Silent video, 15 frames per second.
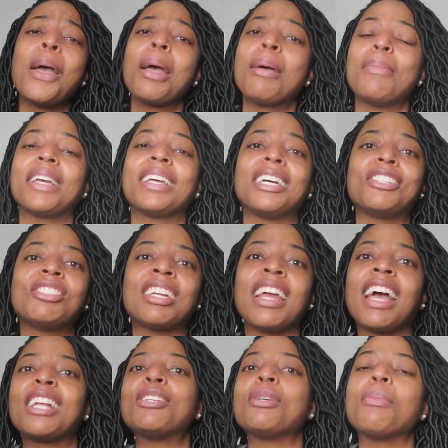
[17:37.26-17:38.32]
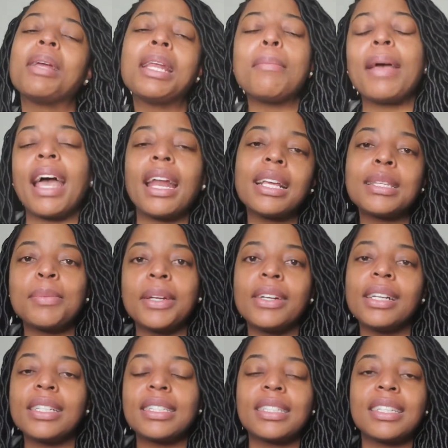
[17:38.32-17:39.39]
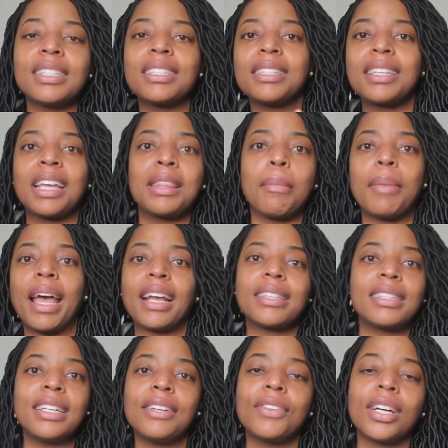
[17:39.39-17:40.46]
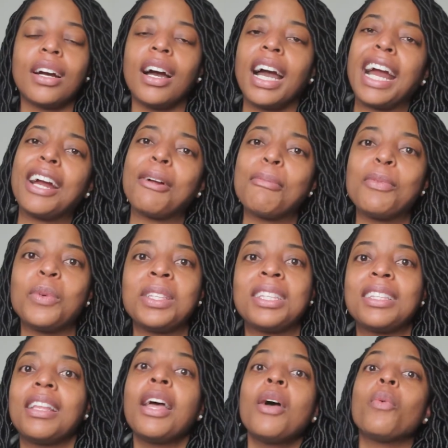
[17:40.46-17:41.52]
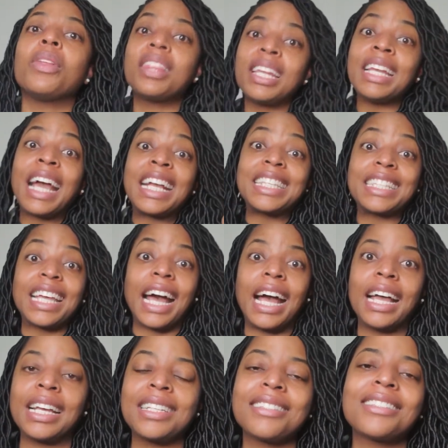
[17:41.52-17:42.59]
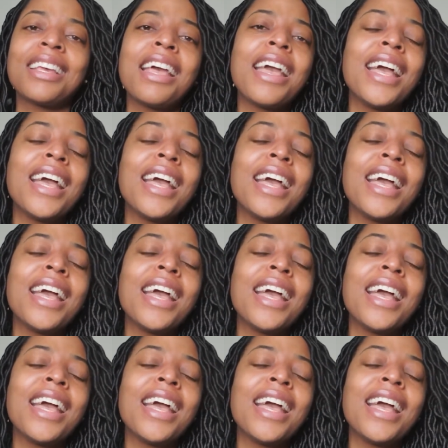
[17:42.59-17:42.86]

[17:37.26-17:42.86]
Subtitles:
Because she had too many bad experiences in the backseat of a car with the nice guys.